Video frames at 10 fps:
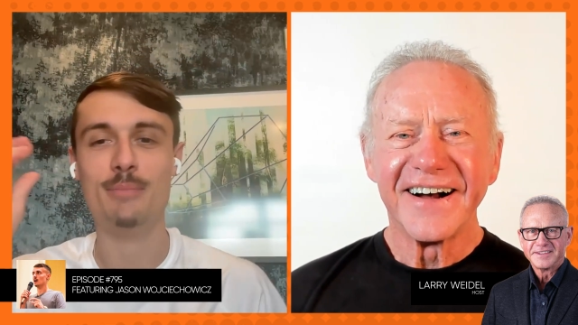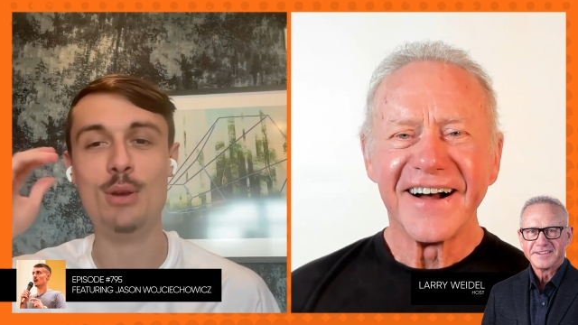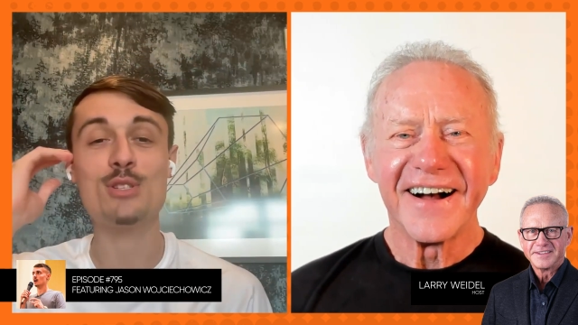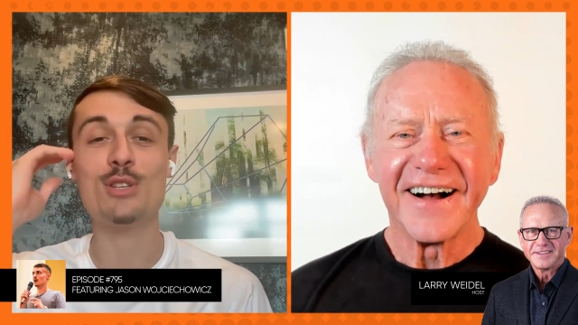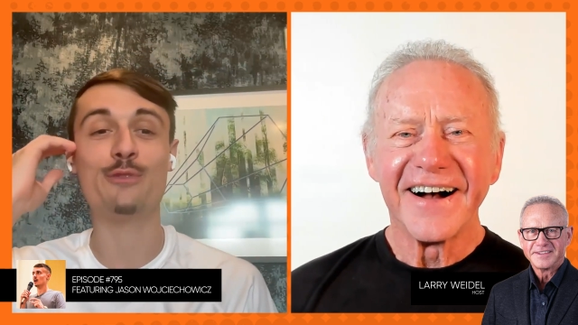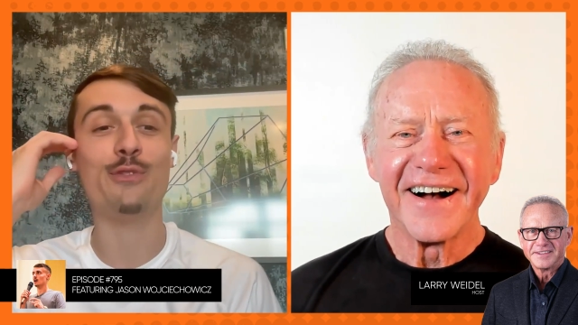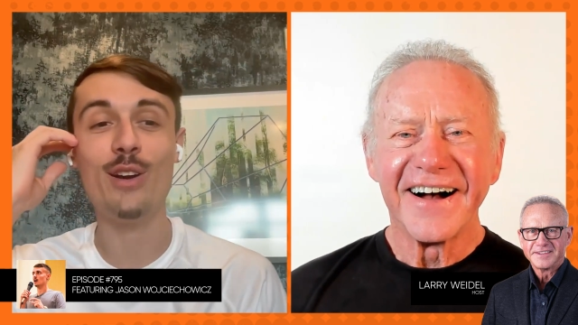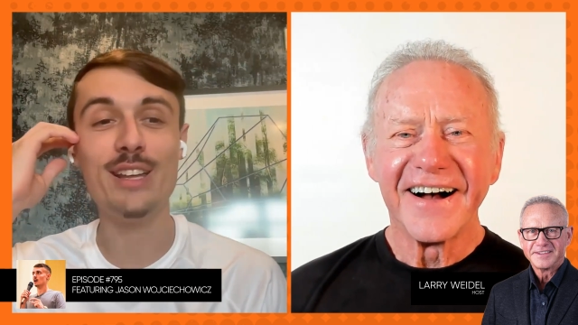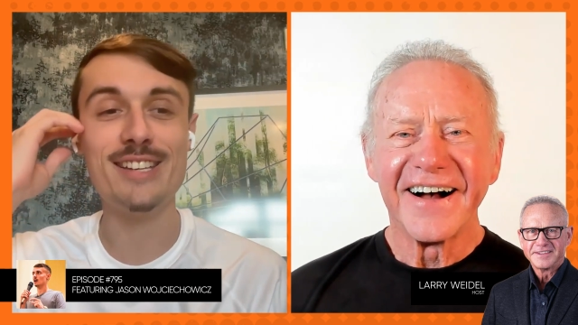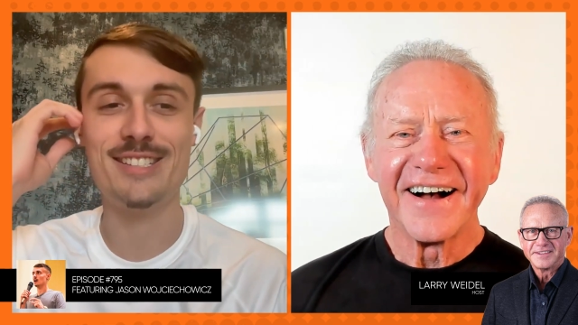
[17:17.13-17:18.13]
Speaker 1: It was the
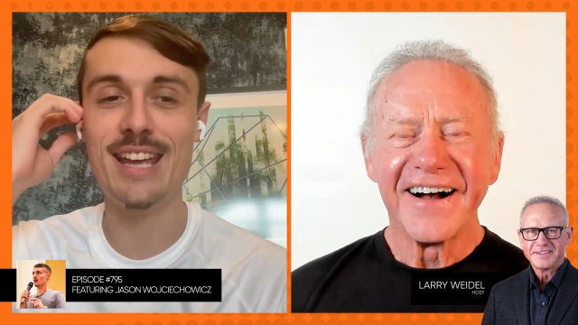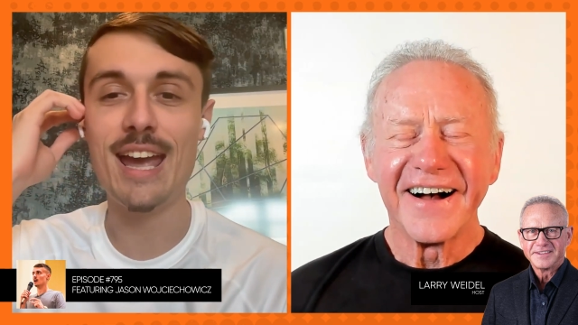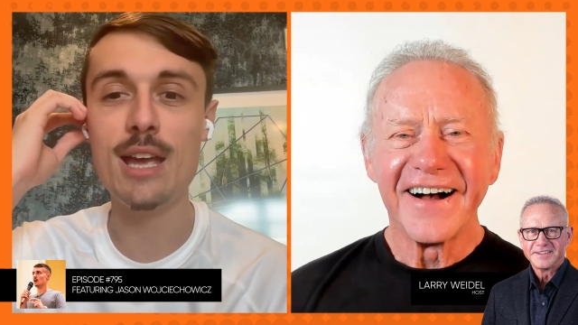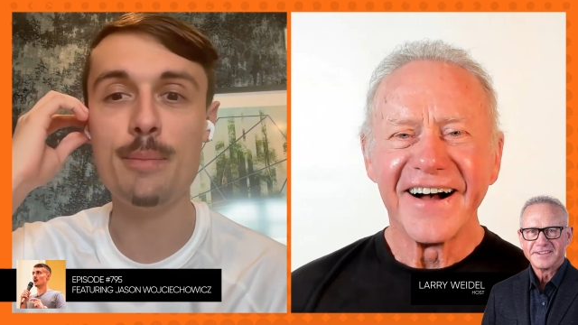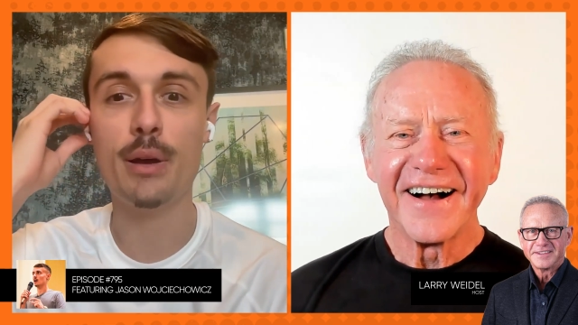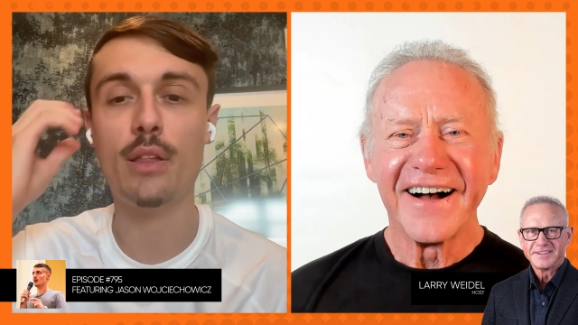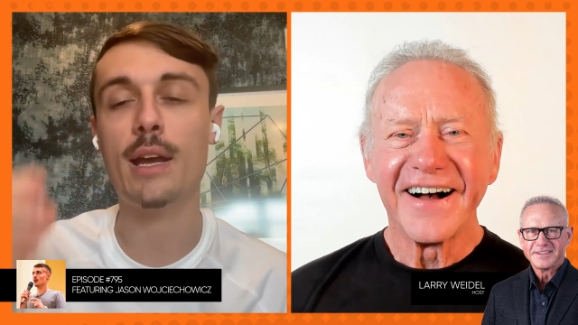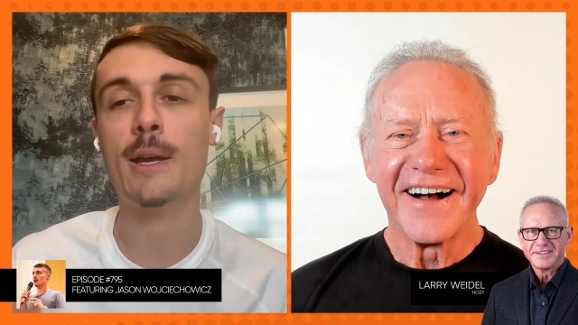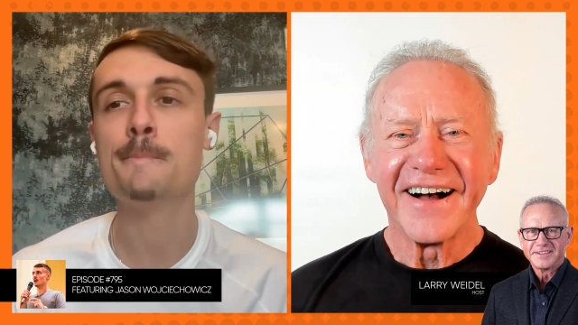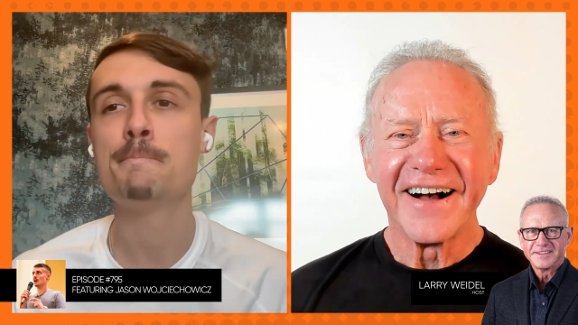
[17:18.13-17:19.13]
funniest day. But like